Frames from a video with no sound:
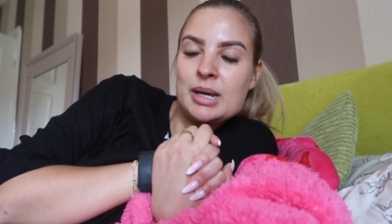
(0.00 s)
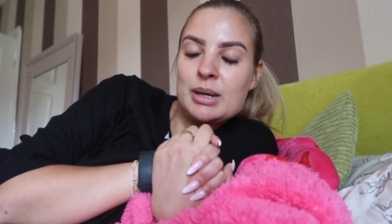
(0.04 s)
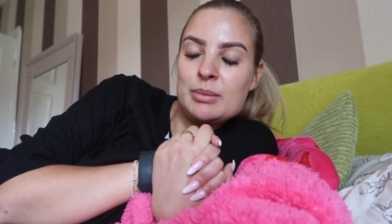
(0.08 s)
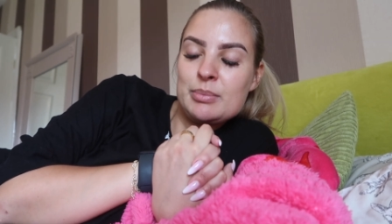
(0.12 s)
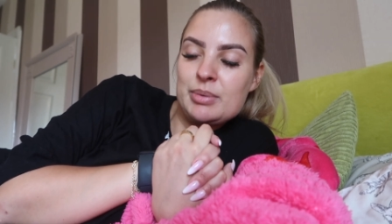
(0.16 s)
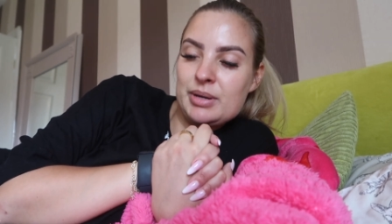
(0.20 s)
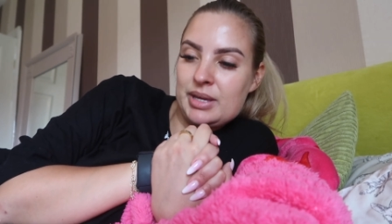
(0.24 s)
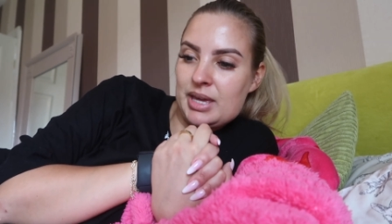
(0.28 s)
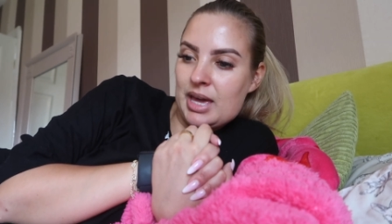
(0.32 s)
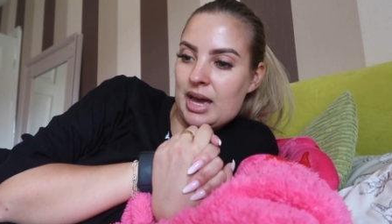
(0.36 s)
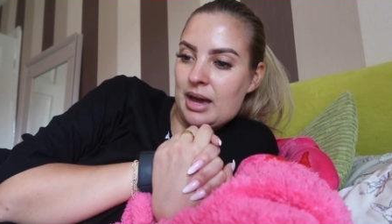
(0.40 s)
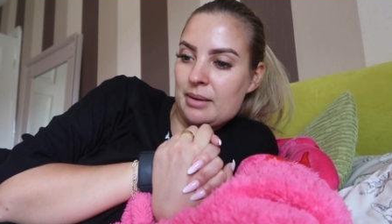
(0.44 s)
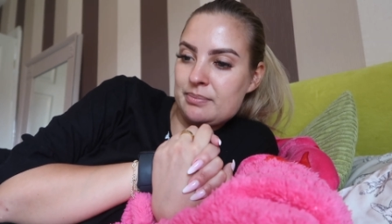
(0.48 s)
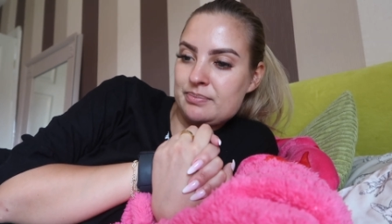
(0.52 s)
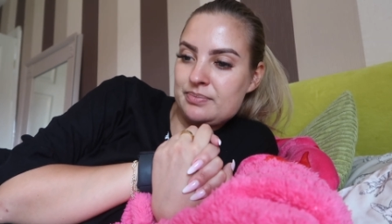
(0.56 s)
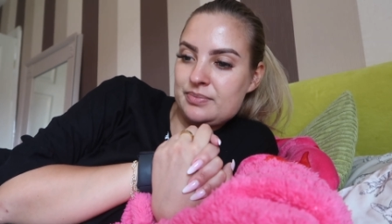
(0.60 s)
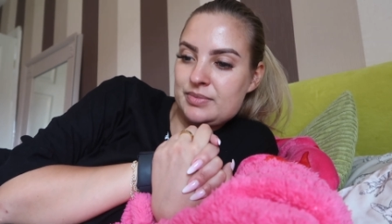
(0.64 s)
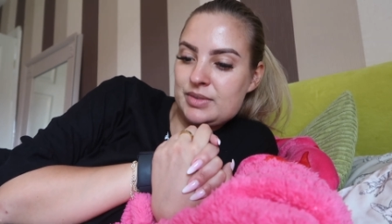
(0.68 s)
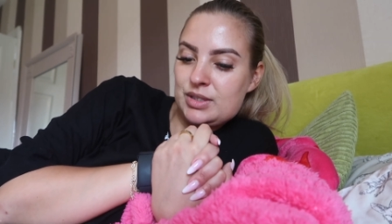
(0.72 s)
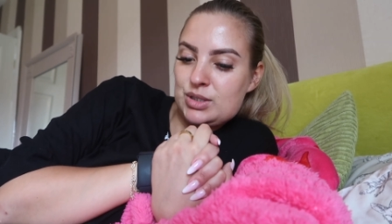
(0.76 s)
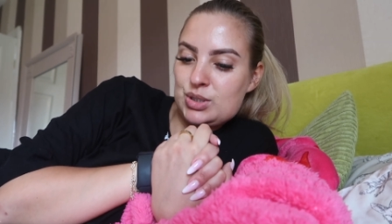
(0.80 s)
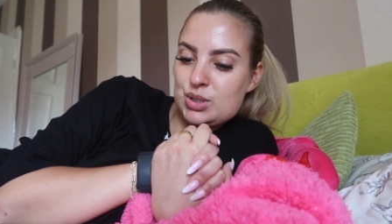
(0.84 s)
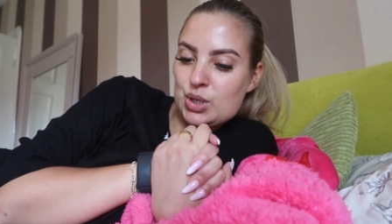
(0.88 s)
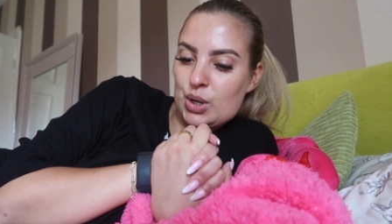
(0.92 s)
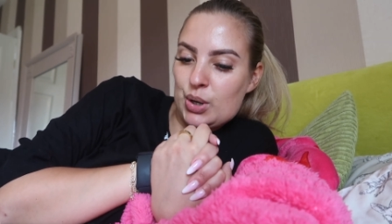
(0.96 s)
But yeah,
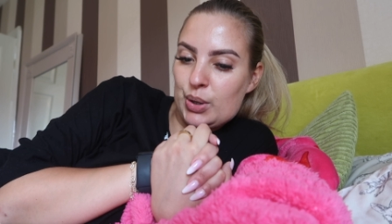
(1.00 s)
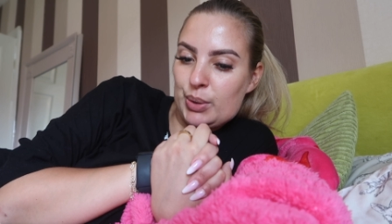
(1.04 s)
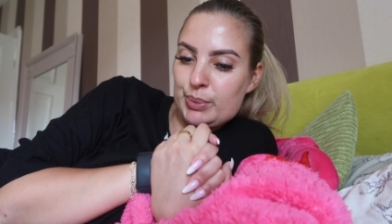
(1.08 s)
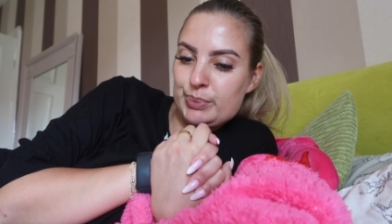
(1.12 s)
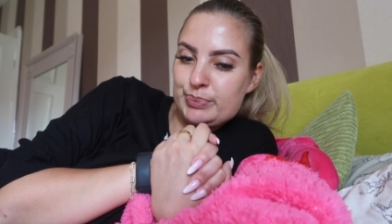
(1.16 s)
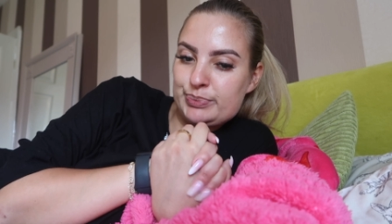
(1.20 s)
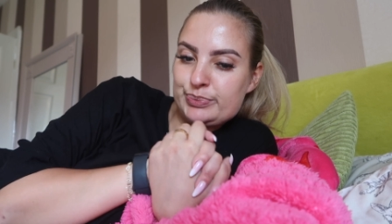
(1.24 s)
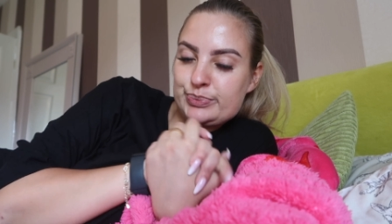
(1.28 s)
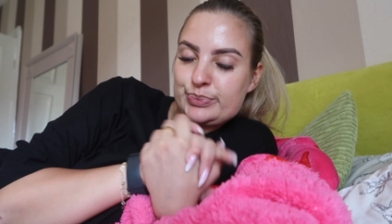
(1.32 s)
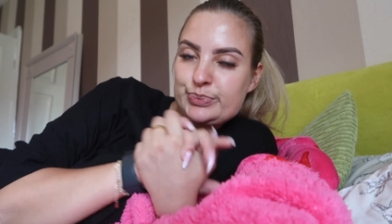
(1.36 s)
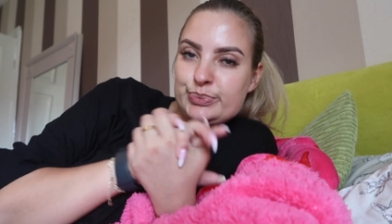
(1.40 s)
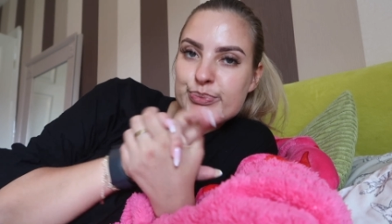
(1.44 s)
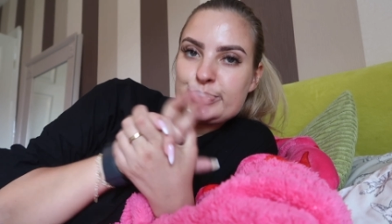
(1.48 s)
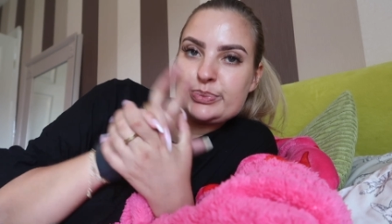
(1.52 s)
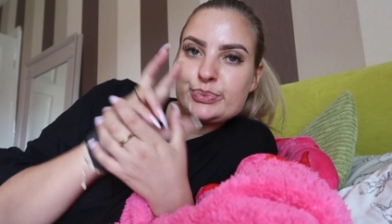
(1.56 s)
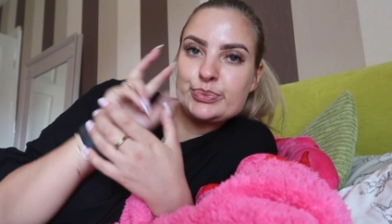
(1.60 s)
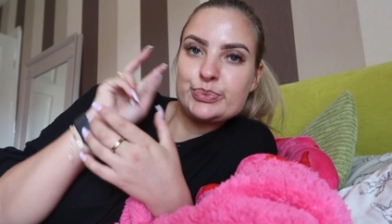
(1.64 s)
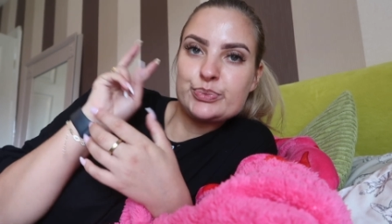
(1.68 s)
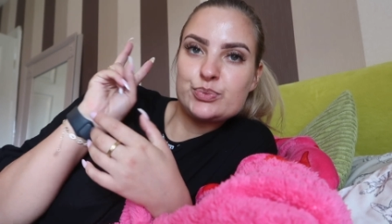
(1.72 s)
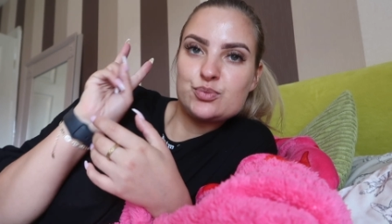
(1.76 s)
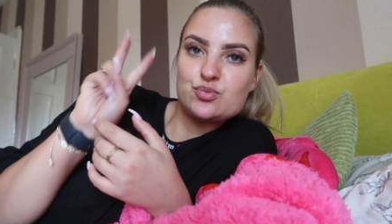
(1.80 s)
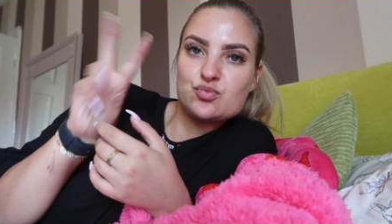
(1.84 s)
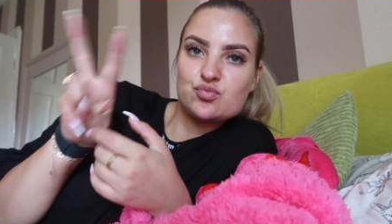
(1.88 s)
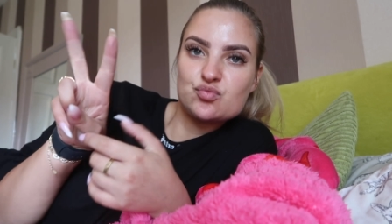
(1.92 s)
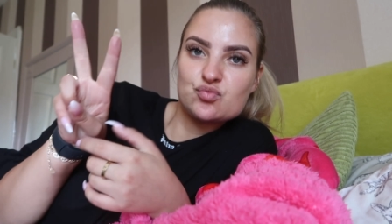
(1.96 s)
so
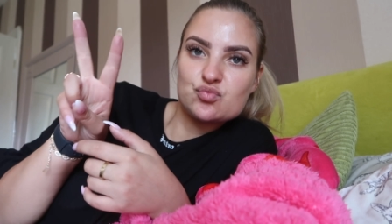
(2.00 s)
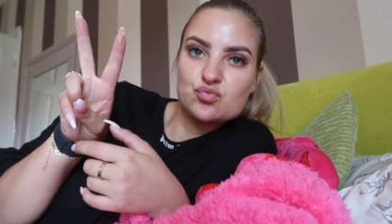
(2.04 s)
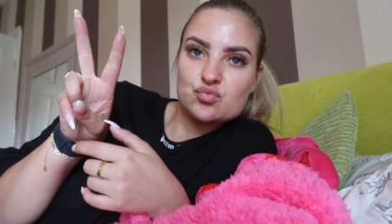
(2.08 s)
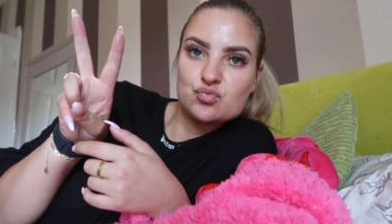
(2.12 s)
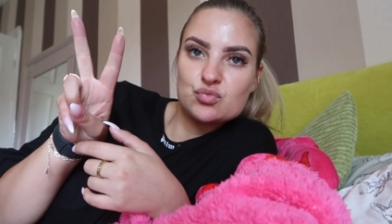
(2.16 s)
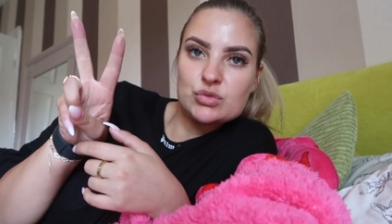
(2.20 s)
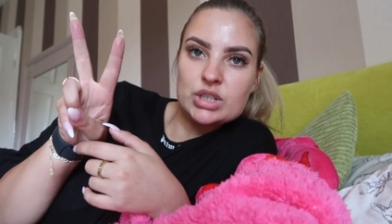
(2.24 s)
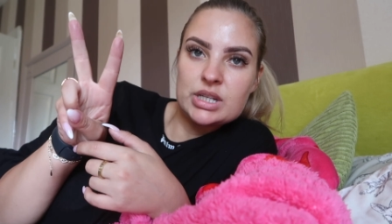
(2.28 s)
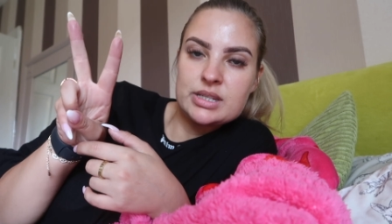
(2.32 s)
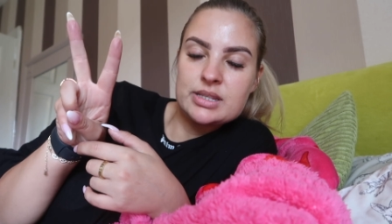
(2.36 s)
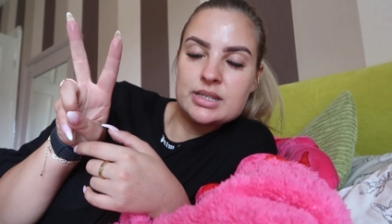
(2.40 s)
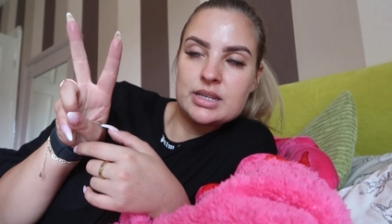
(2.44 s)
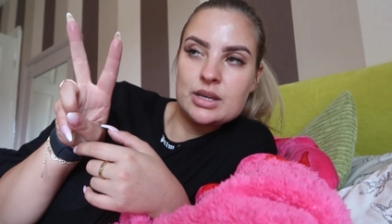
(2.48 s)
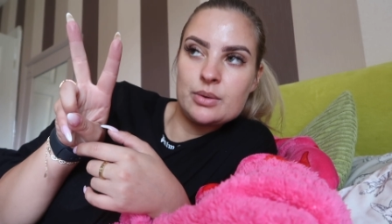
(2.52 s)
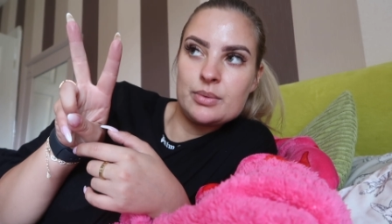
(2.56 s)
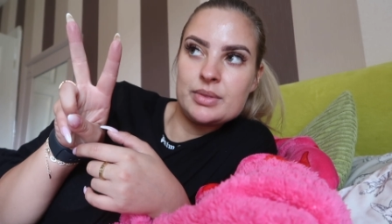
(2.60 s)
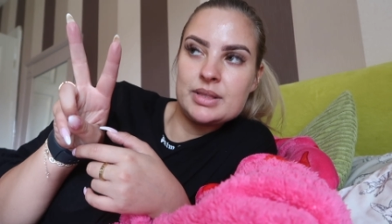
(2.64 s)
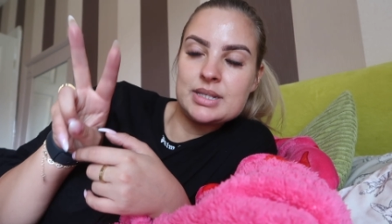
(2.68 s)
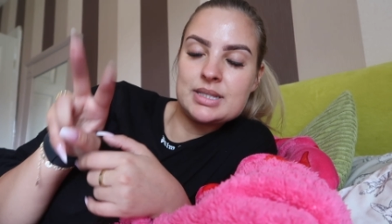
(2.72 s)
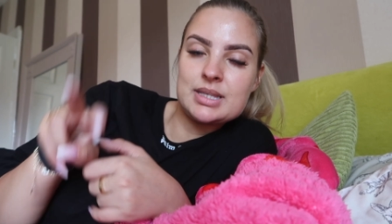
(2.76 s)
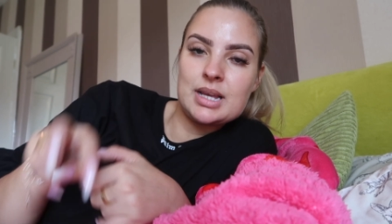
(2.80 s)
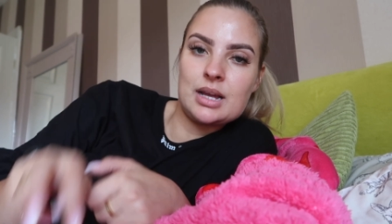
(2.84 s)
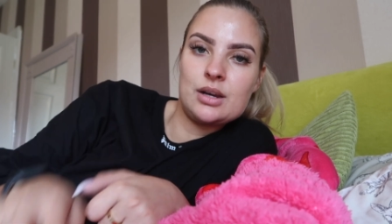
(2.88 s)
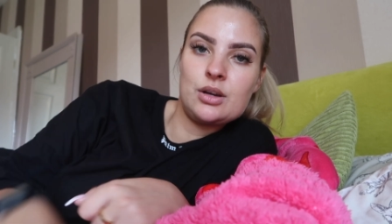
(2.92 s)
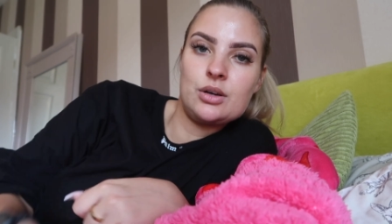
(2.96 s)
see you in the
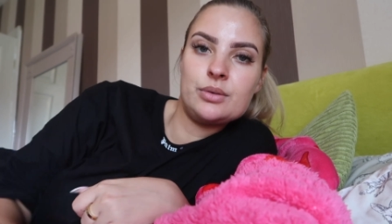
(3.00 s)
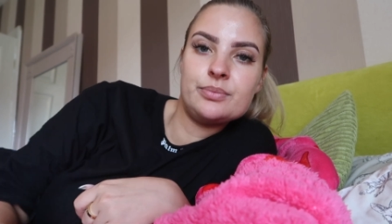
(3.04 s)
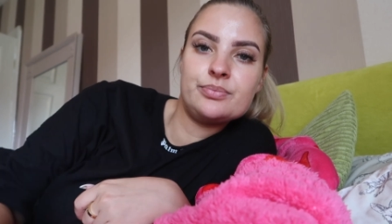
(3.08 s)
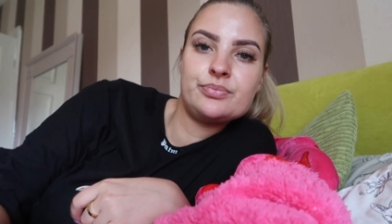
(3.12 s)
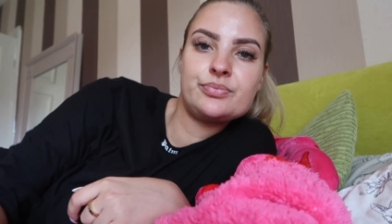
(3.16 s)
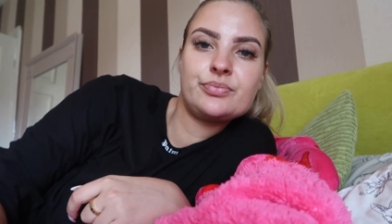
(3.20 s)
salon.